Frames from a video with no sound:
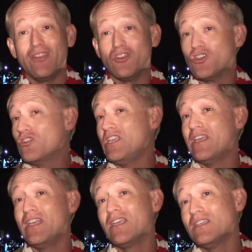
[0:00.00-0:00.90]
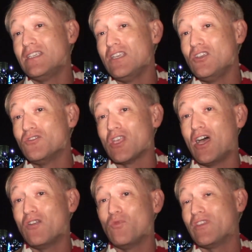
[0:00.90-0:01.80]
The journey then continues
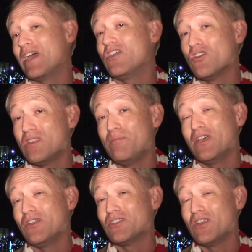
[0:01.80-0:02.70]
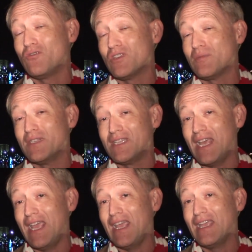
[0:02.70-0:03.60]
on with I Heard the Bells on Christmas
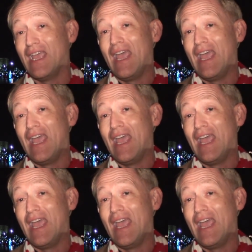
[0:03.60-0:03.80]
Day,